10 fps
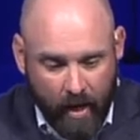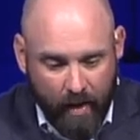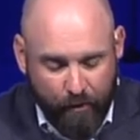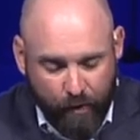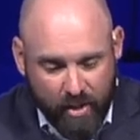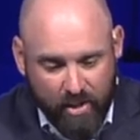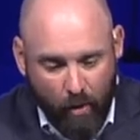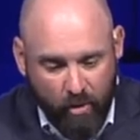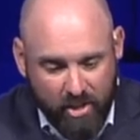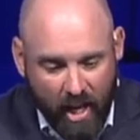And friends,
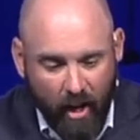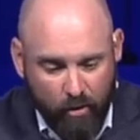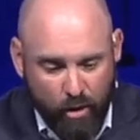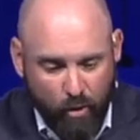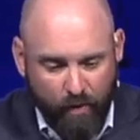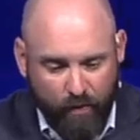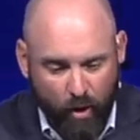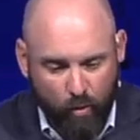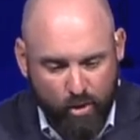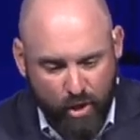I would tell you if
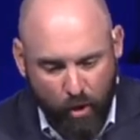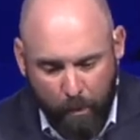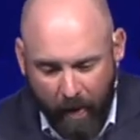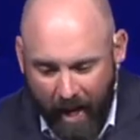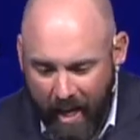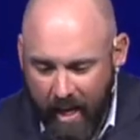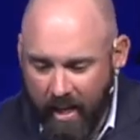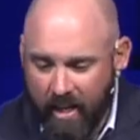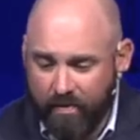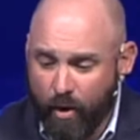there was no
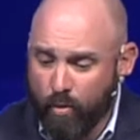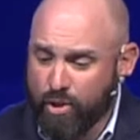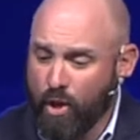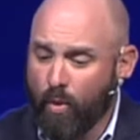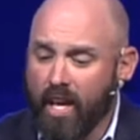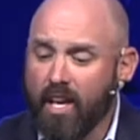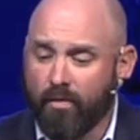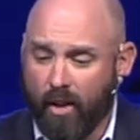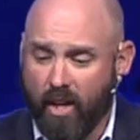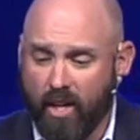pain and if there was no
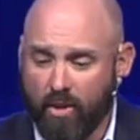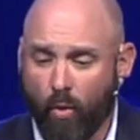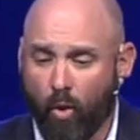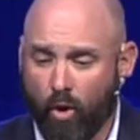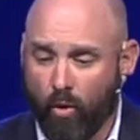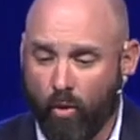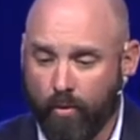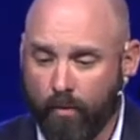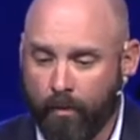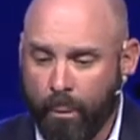evil in the world,